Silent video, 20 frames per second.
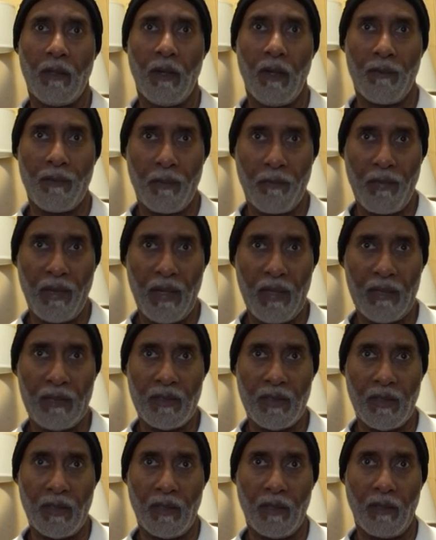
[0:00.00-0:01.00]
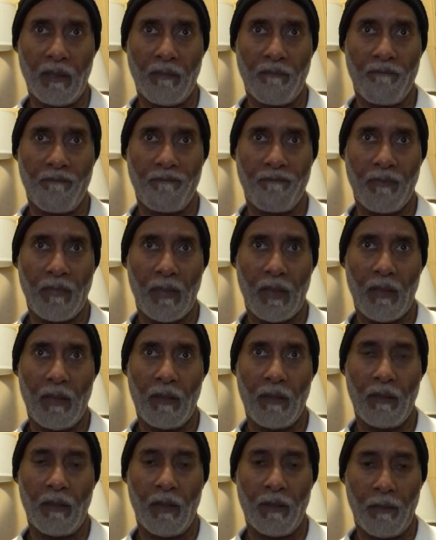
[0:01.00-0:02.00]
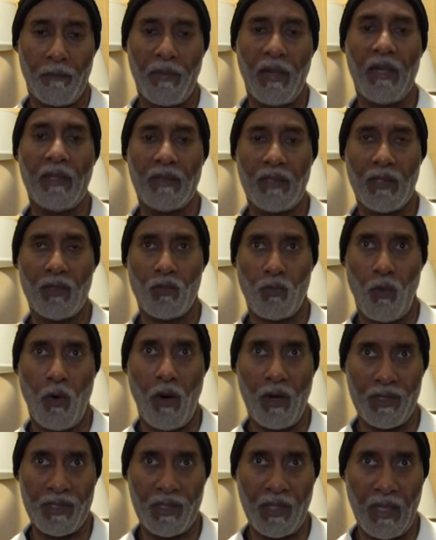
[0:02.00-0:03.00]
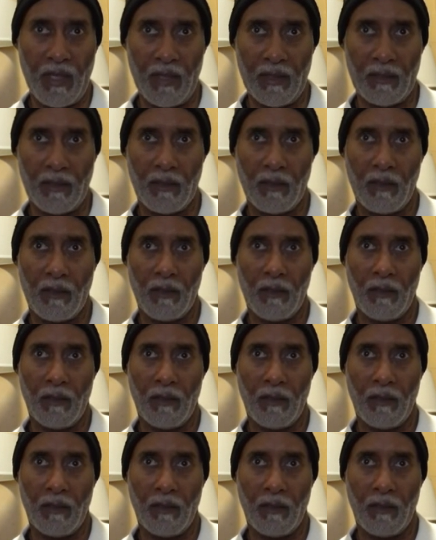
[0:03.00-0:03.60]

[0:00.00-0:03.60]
of the painting's raw state